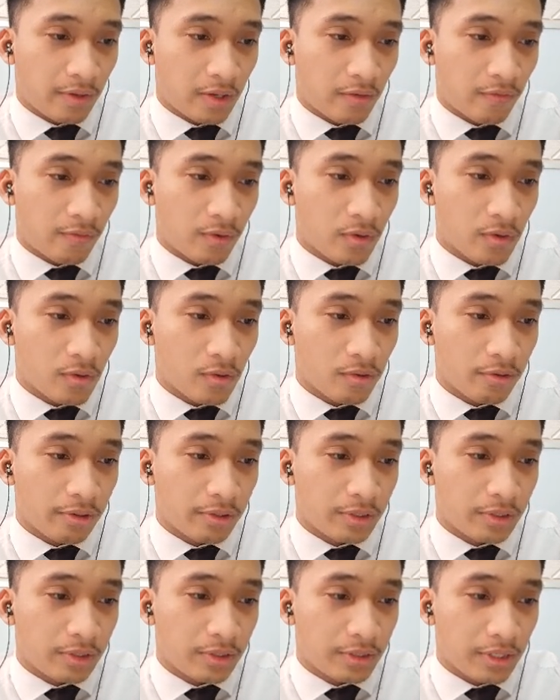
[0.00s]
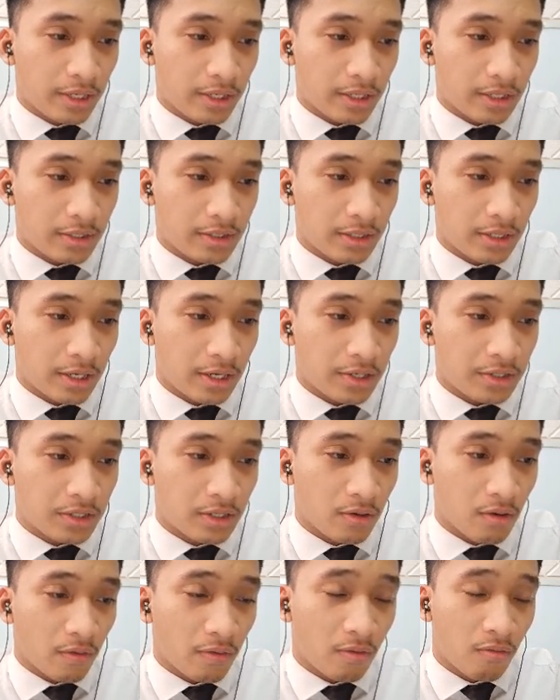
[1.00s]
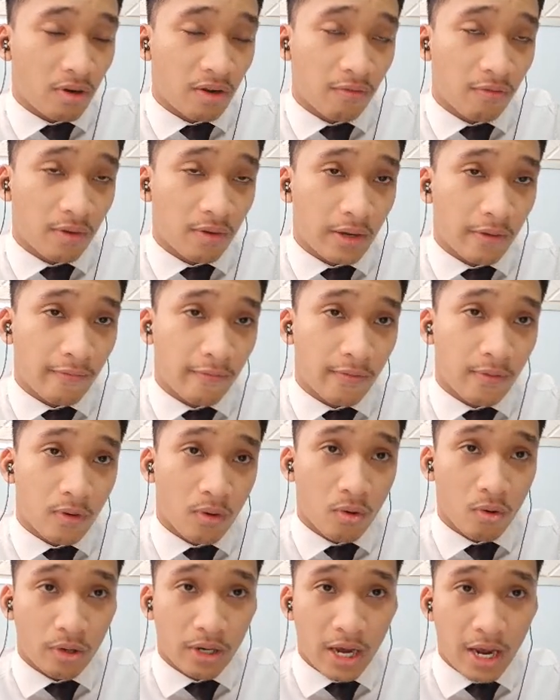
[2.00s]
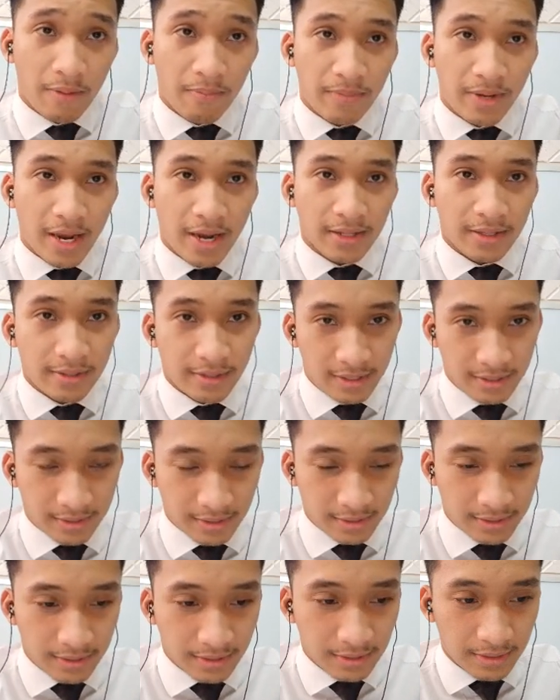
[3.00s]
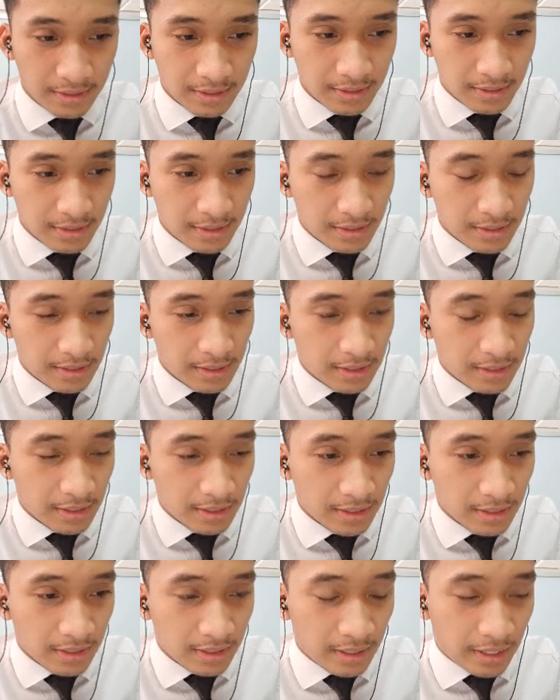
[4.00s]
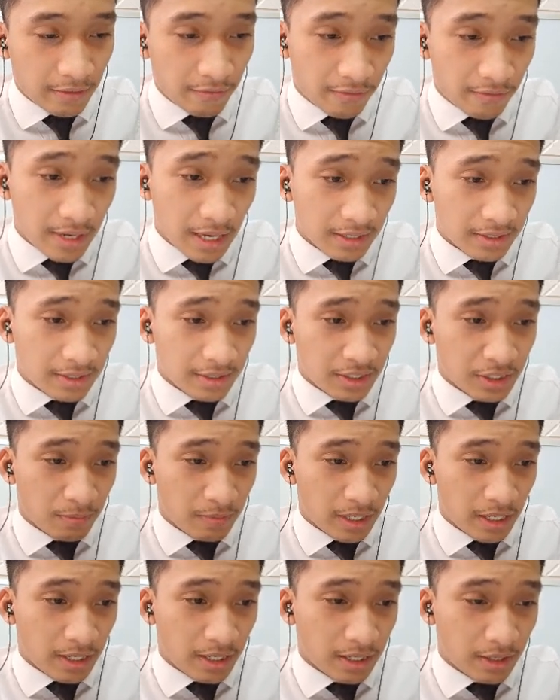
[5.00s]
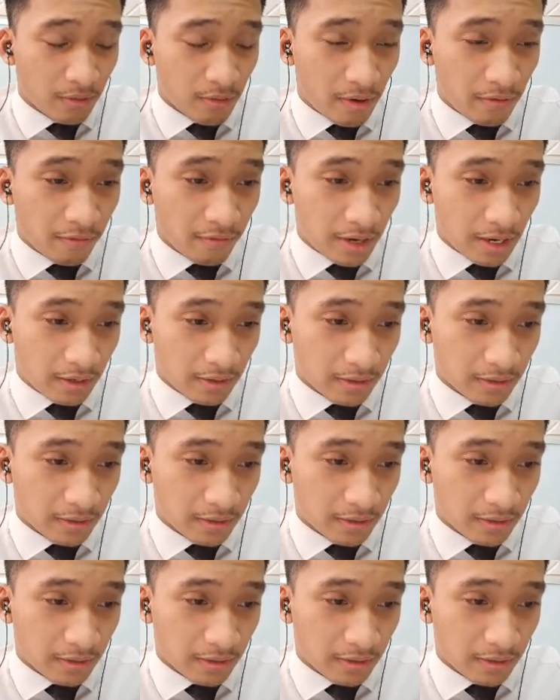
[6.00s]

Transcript: If no, check the connection of the Wi-Fi or the IP addresses. If yes, display the Wi-Fi.